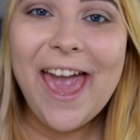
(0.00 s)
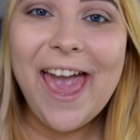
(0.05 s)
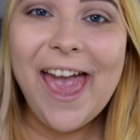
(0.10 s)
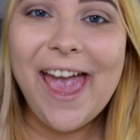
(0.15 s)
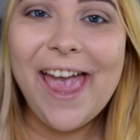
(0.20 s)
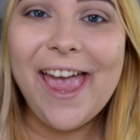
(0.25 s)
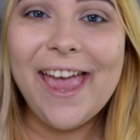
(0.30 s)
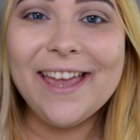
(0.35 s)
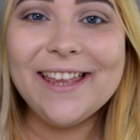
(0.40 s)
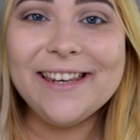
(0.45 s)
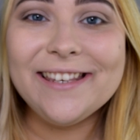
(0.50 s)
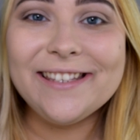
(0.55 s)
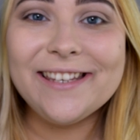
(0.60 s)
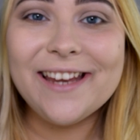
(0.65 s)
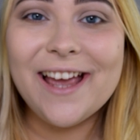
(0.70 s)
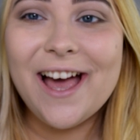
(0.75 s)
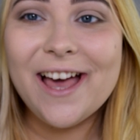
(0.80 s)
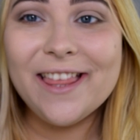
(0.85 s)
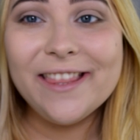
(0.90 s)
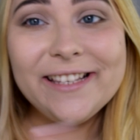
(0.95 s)
And
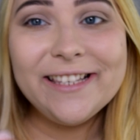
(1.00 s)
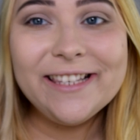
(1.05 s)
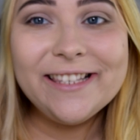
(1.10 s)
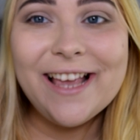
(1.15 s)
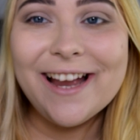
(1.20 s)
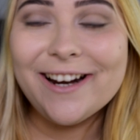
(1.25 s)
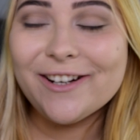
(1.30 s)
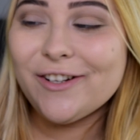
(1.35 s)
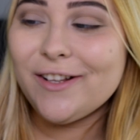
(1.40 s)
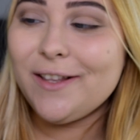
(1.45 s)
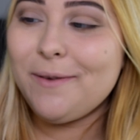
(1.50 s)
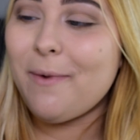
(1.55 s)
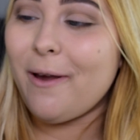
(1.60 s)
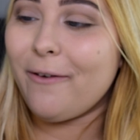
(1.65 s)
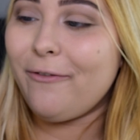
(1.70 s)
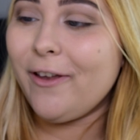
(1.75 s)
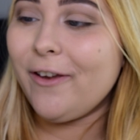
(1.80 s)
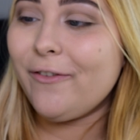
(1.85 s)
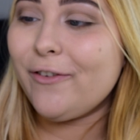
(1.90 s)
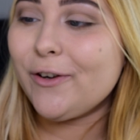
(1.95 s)
this is actually
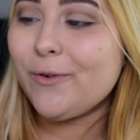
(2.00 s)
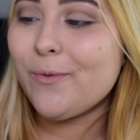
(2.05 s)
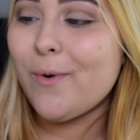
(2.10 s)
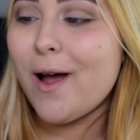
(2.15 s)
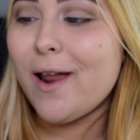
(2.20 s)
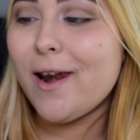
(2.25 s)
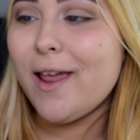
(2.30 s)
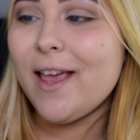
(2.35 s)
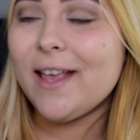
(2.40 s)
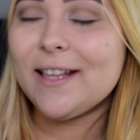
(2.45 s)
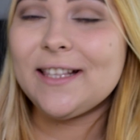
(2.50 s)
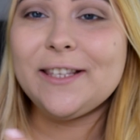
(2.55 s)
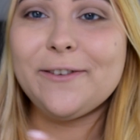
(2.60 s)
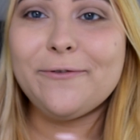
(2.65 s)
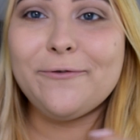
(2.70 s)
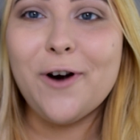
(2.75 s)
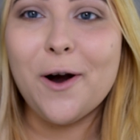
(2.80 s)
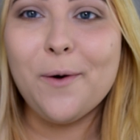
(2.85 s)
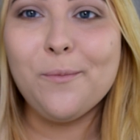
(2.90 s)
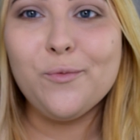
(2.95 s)
my favorite one. It's
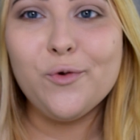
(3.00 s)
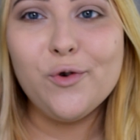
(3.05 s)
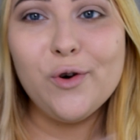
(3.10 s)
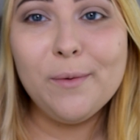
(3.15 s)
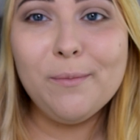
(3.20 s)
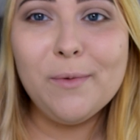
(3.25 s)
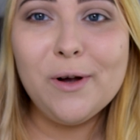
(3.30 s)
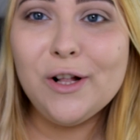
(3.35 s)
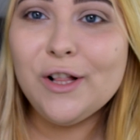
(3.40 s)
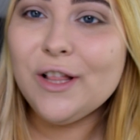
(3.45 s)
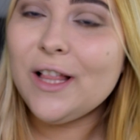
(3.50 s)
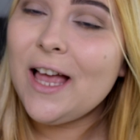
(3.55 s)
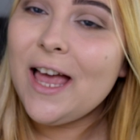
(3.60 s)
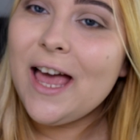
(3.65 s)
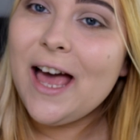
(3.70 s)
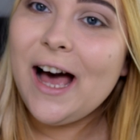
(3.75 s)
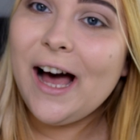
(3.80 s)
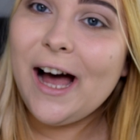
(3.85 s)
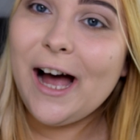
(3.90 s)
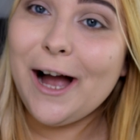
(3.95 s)
from Rimmel,
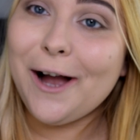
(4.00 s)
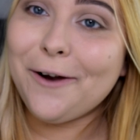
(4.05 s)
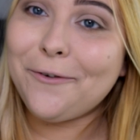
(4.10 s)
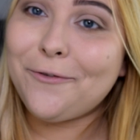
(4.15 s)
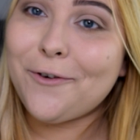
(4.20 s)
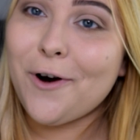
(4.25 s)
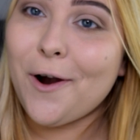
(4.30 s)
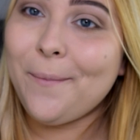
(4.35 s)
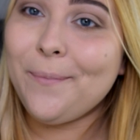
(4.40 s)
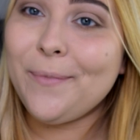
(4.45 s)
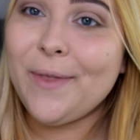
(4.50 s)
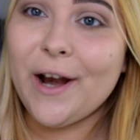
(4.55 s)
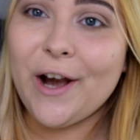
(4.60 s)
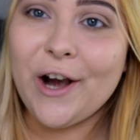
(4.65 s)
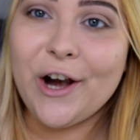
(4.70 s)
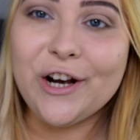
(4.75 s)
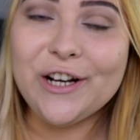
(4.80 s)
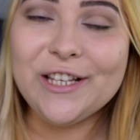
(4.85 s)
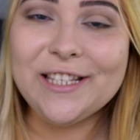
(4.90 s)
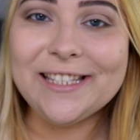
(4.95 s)
from
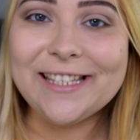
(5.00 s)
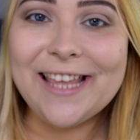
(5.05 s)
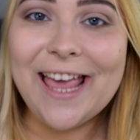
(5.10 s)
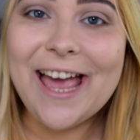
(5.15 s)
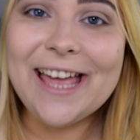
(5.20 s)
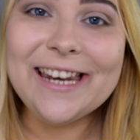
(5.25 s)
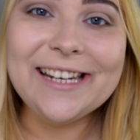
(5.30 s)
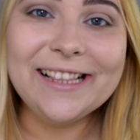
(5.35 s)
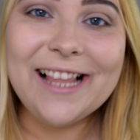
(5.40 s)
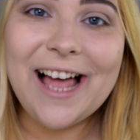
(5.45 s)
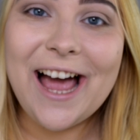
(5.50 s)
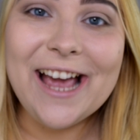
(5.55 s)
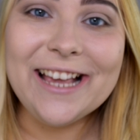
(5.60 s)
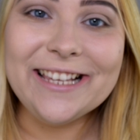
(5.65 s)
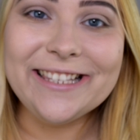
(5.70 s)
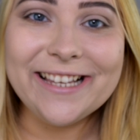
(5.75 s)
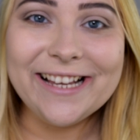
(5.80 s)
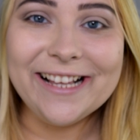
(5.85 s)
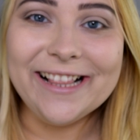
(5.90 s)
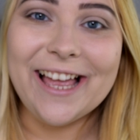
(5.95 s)
their
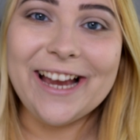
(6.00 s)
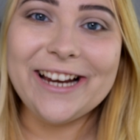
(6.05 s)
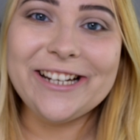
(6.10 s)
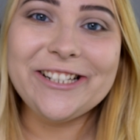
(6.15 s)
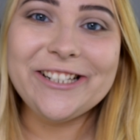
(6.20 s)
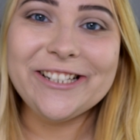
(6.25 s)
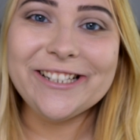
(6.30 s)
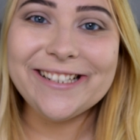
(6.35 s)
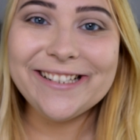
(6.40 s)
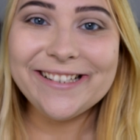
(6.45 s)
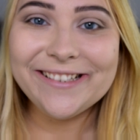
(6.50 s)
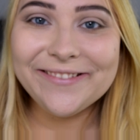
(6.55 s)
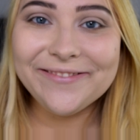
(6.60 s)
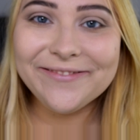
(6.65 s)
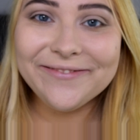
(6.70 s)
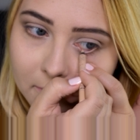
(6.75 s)
Scandaleyes collection.